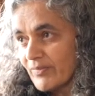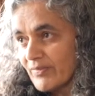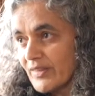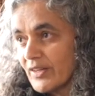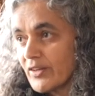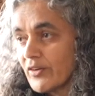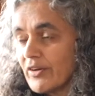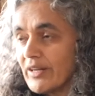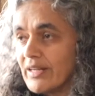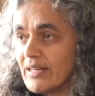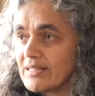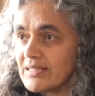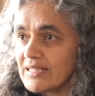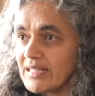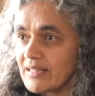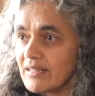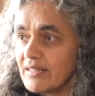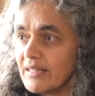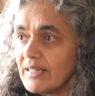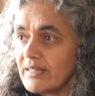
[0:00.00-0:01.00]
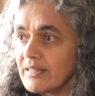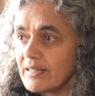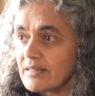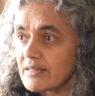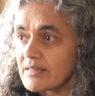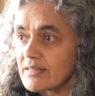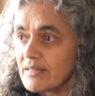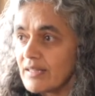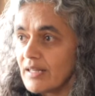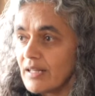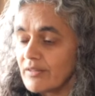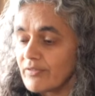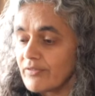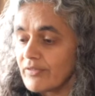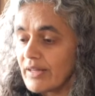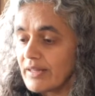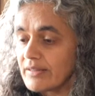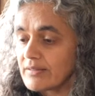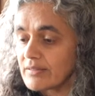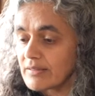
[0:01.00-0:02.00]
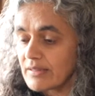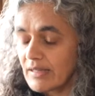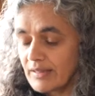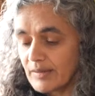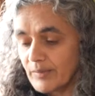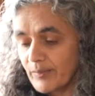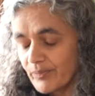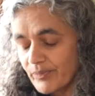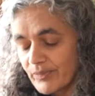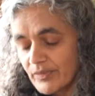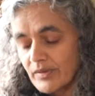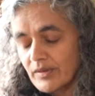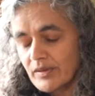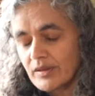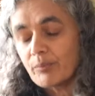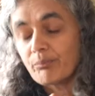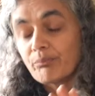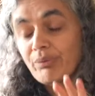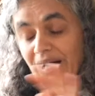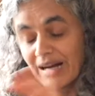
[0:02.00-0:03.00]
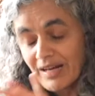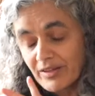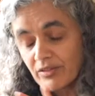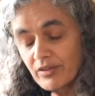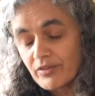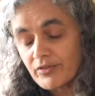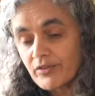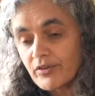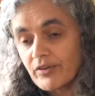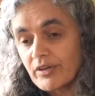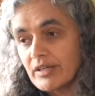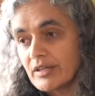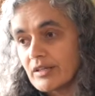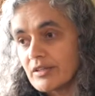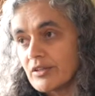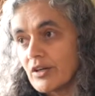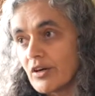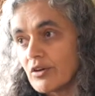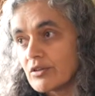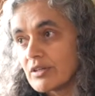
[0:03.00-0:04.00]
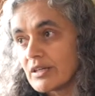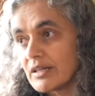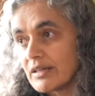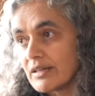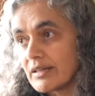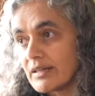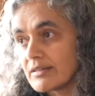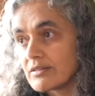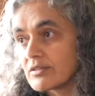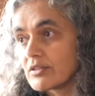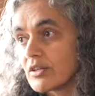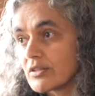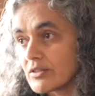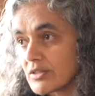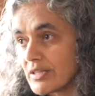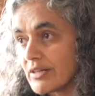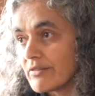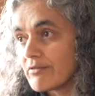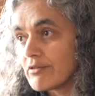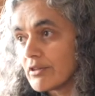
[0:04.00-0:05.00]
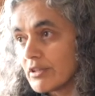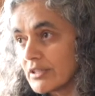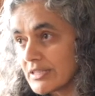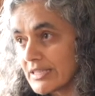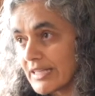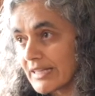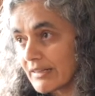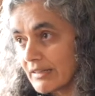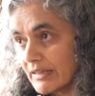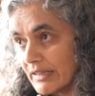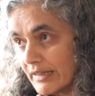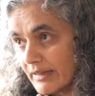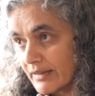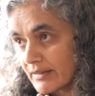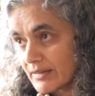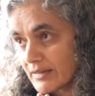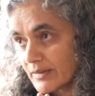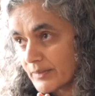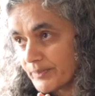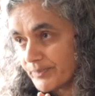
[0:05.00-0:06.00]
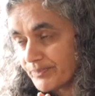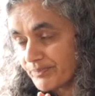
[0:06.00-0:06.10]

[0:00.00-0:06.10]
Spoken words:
The Kriya technique itself has, the path of Kriya Yoga has got several techniques.